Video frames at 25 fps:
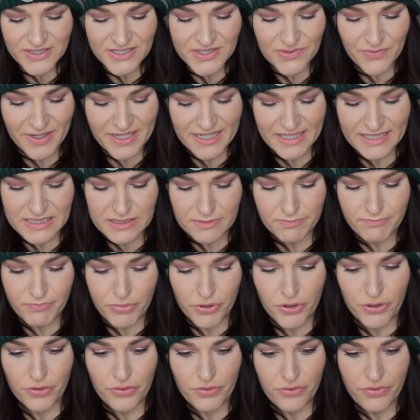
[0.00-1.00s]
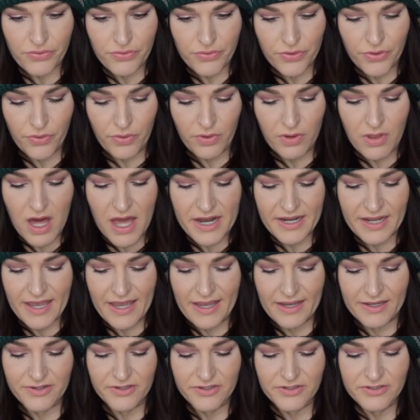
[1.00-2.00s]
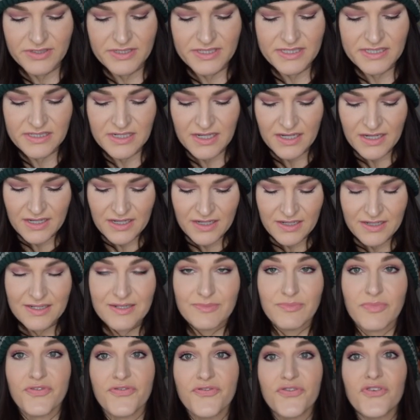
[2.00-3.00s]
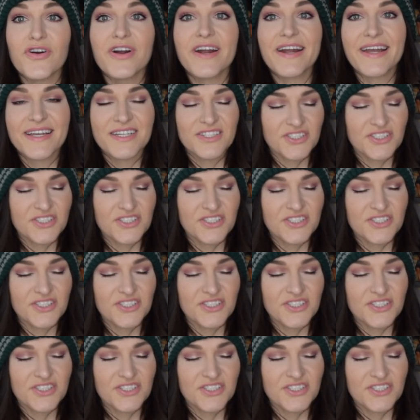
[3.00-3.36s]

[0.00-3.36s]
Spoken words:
so I need to burn through a lot of candles before I